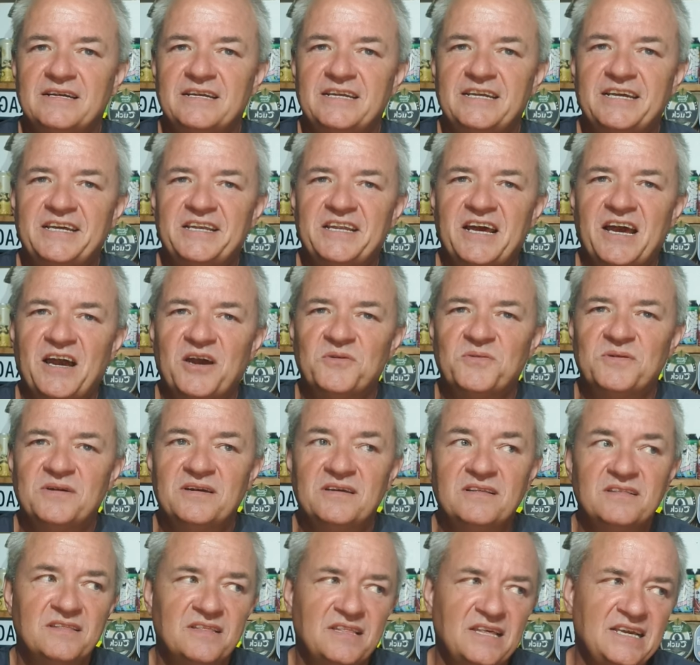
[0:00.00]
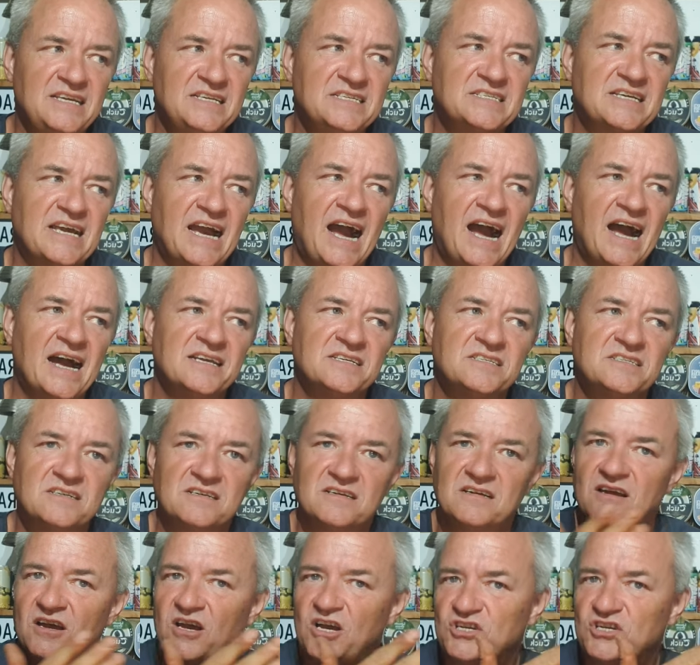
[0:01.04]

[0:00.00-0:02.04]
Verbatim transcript: You know, these guys,